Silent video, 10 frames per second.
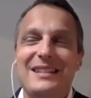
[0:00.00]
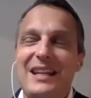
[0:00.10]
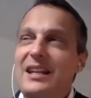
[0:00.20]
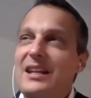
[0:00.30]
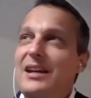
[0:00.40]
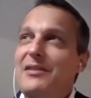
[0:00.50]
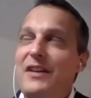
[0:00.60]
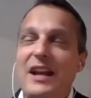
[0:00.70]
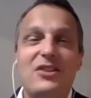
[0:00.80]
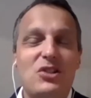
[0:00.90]
in the
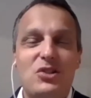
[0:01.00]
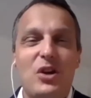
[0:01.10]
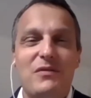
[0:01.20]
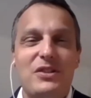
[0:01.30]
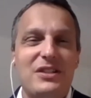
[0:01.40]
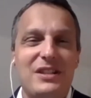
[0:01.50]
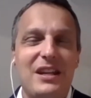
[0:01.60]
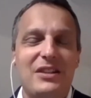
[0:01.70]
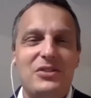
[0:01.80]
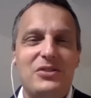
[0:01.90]
financial services
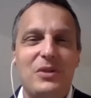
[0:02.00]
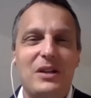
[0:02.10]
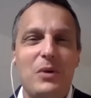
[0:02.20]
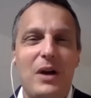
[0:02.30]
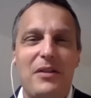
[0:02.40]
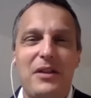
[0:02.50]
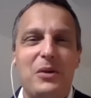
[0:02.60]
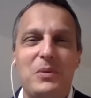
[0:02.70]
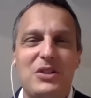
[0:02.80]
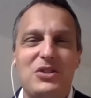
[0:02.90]
industry, I think
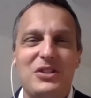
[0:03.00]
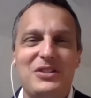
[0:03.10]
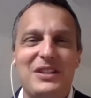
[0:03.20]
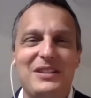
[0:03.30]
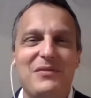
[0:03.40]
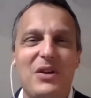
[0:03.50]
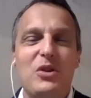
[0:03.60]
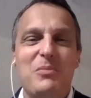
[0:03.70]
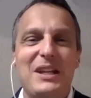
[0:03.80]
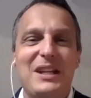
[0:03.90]
we are just at the very
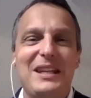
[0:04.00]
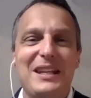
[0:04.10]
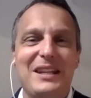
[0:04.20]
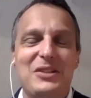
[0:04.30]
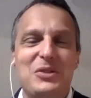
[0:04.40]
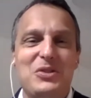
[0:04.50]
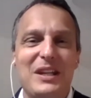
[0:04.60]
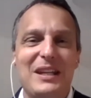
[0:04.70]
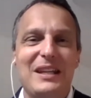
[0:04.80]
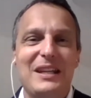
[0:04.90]
beginning to
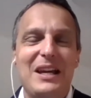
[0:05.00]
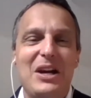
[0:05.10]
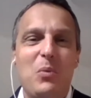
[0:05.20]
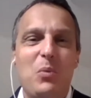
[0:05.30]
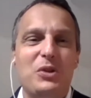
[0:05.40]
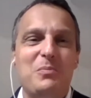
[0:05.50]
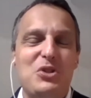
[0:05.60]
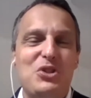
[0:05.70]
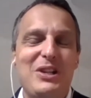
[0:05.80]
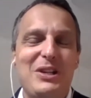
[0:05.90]
see what
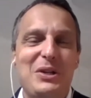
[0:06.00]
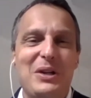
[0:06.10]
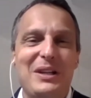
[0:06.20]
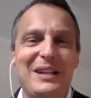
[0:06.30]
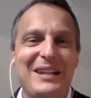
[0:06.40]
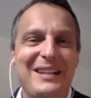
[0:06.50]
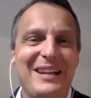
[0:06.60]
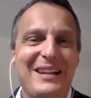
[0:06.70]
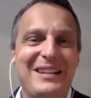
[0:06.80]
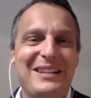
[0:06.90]
machine learning and
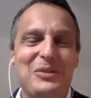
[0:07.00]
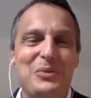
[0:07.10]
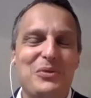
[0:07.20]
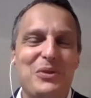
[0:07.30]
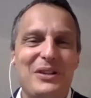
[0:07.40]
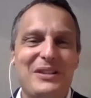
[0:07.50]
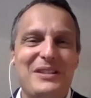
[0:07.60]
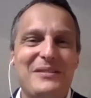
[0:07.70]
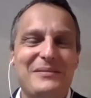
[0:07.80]
AI can do for us.